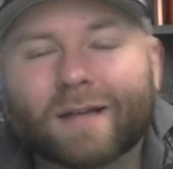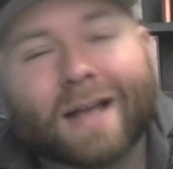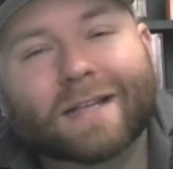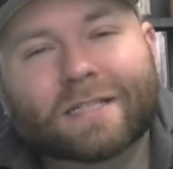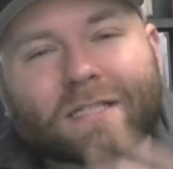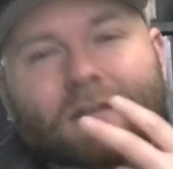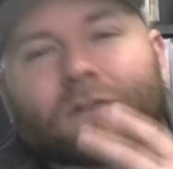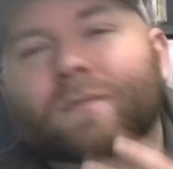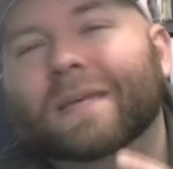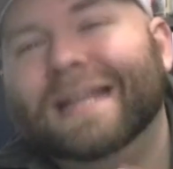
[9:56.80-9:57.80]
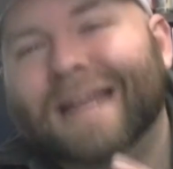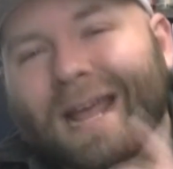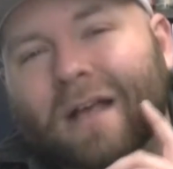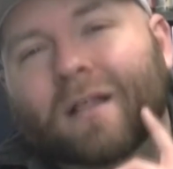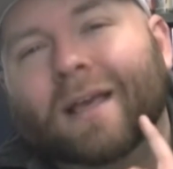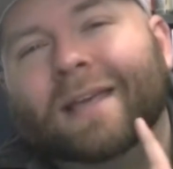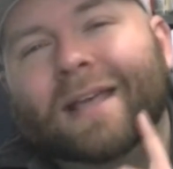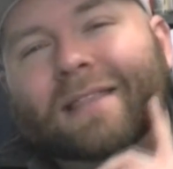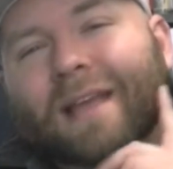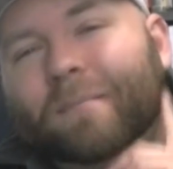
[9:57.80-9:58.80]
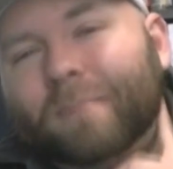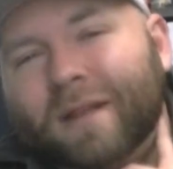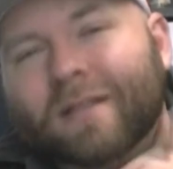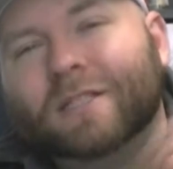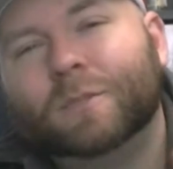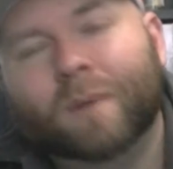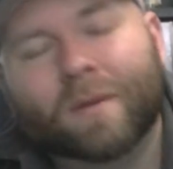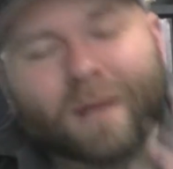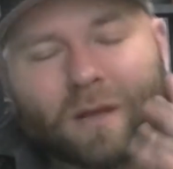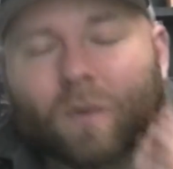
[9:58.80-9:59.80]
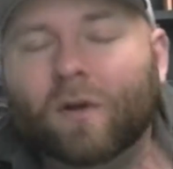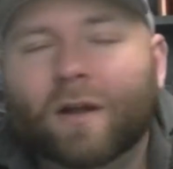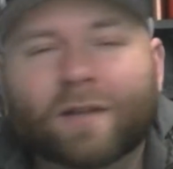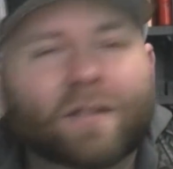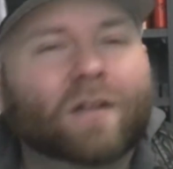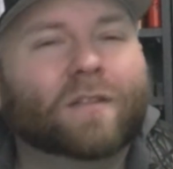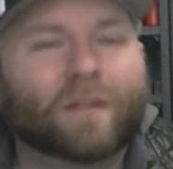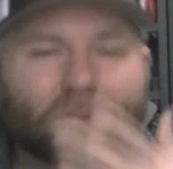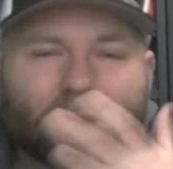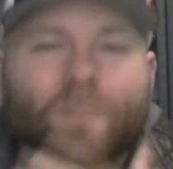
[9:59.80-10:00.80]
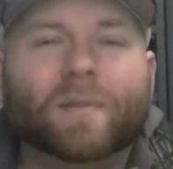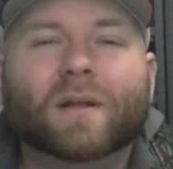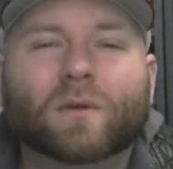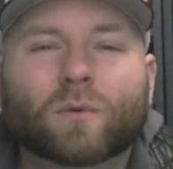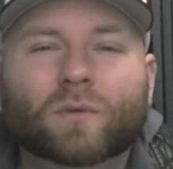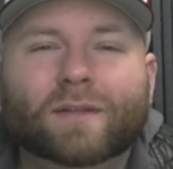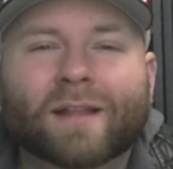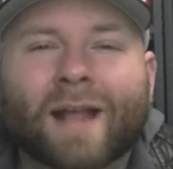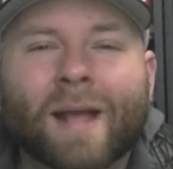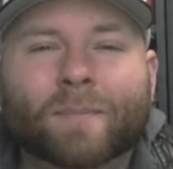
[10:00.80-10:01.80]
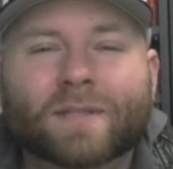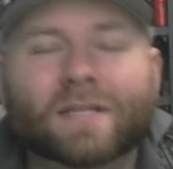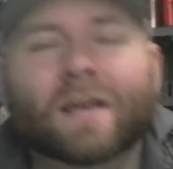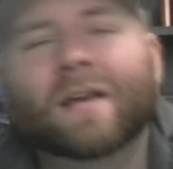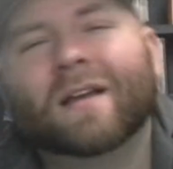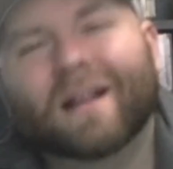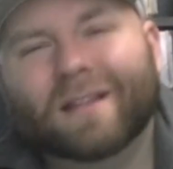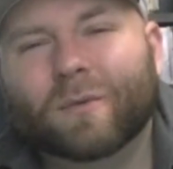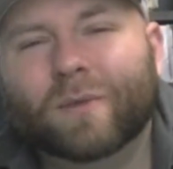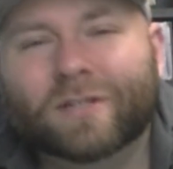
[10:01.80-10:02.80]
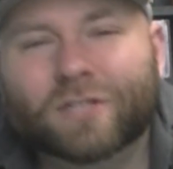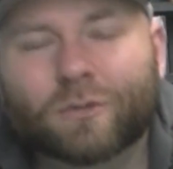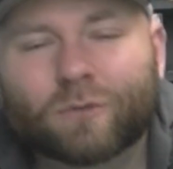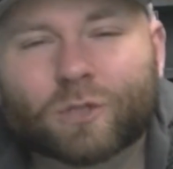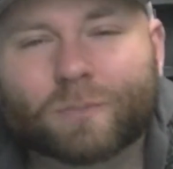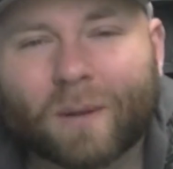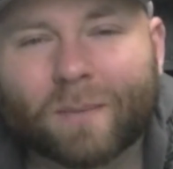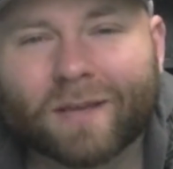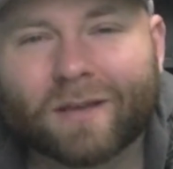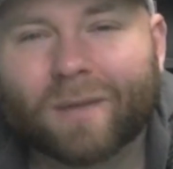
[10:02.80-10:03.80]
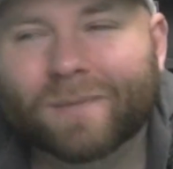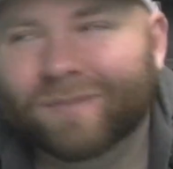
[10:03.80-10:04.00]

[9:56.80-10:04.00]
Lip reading: I can still inhale and get that bit of that spearmint going on in there, the little bit of cooling that happens. Kind of like when you chew the spearmint gum,